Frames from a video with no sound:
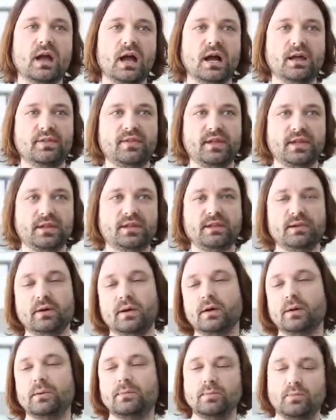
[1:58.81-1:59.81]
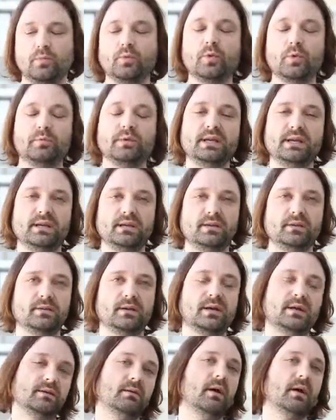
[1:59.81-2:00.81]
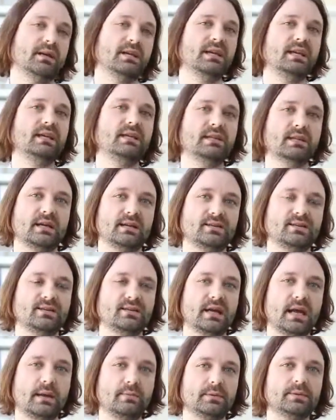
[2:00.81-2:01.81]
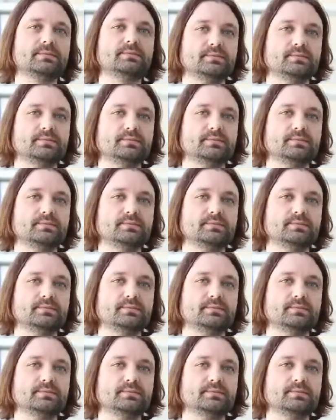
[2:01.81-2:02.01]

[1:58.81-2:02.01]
I think will be a key next step.